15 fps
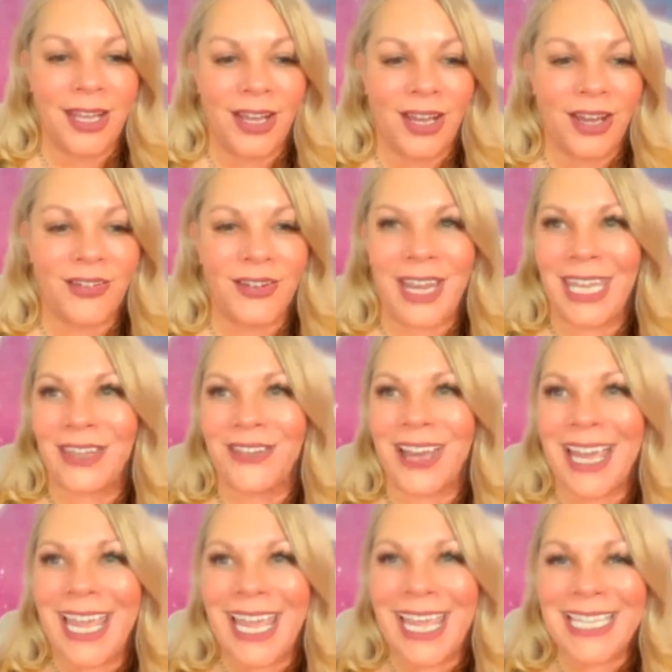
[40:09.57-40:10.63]
All right, you
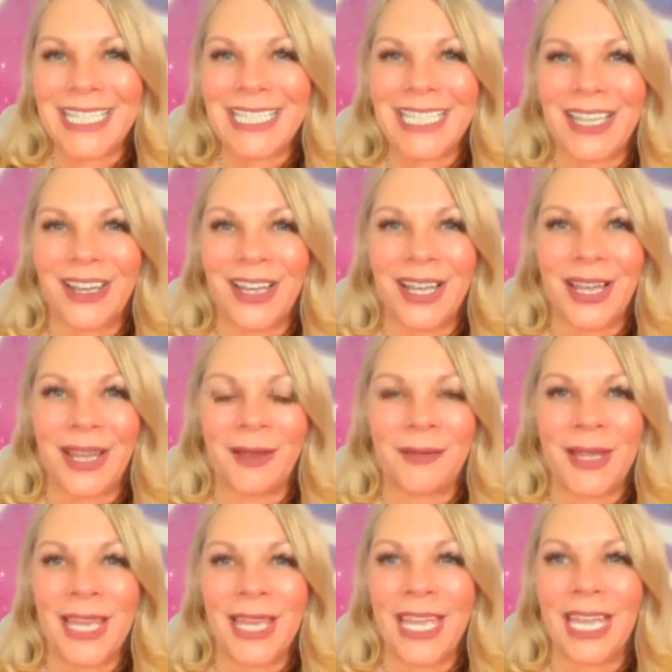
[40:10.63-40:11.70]
guys,
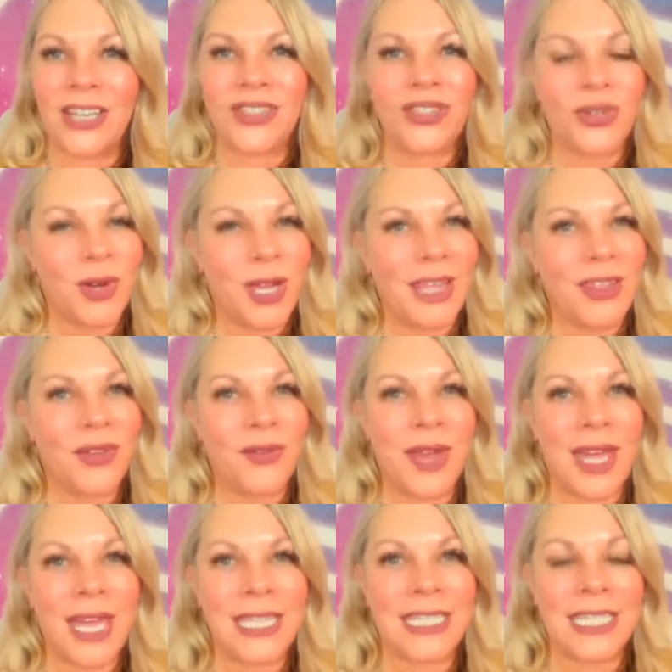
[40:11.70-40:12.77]
enjoy the
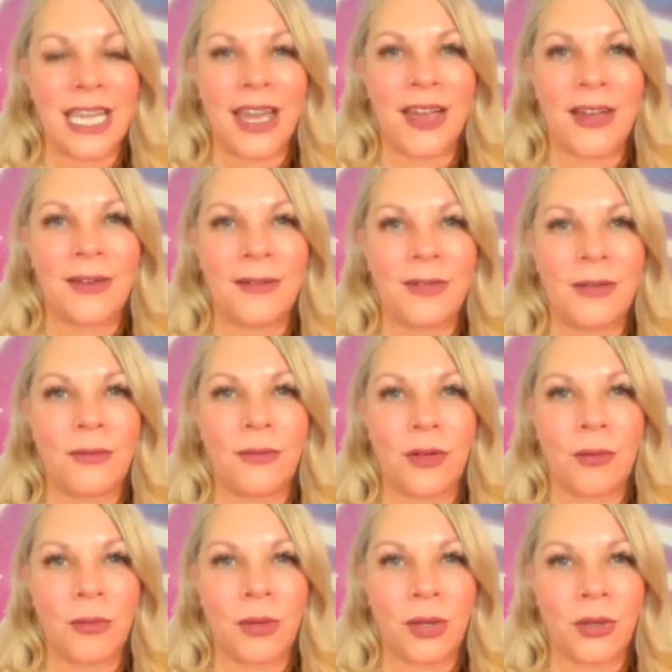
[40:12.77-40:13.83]
rest of the
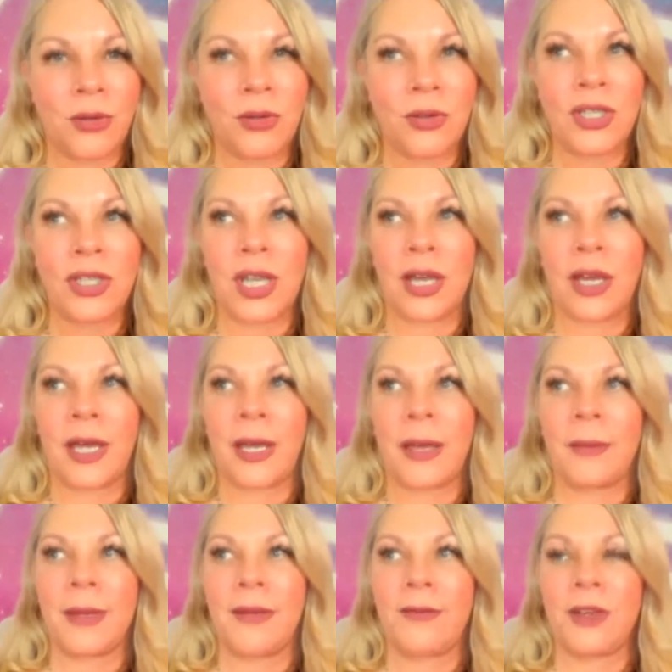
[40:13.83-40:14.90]
full moon.
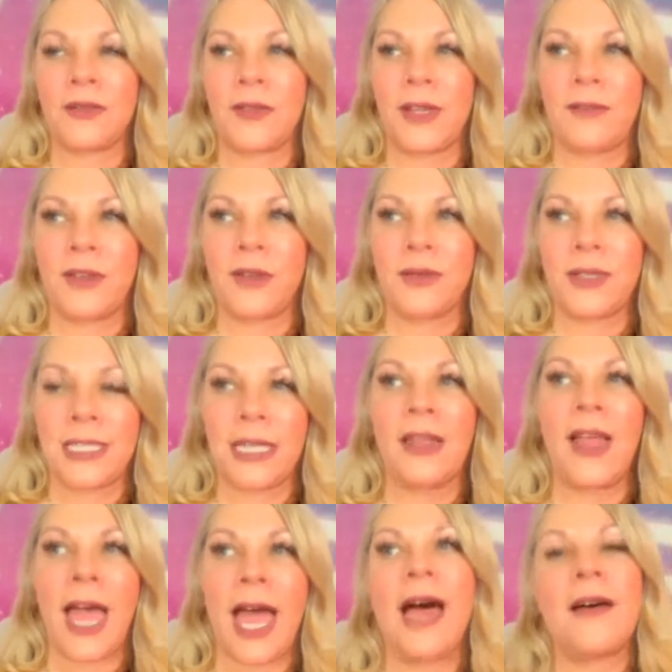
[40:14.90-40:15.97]
If you
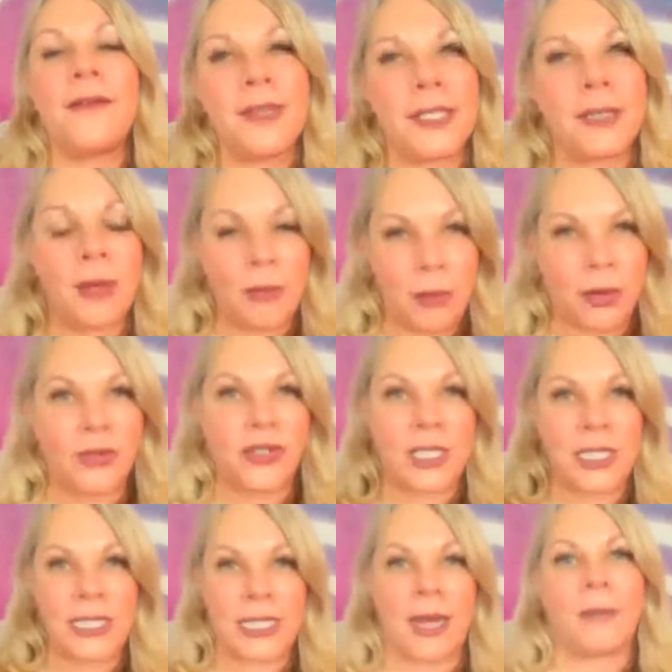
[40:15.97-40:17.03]
still have some
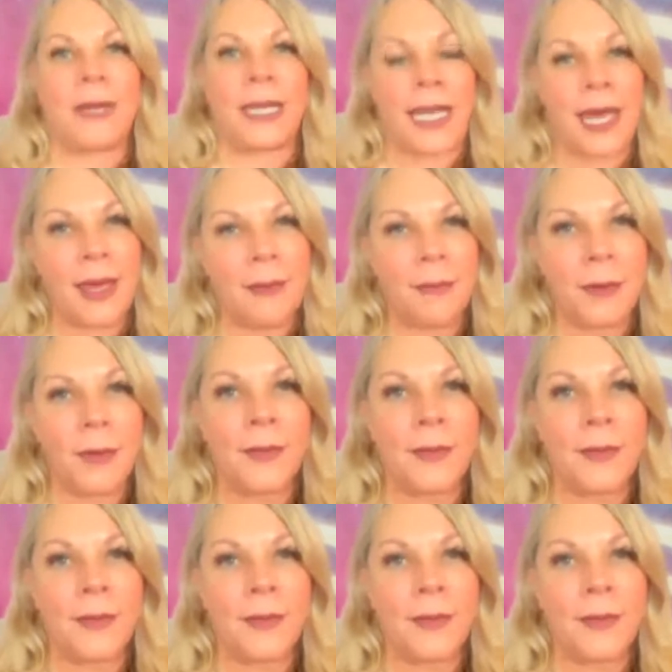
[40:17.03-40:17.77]
emotions coming up,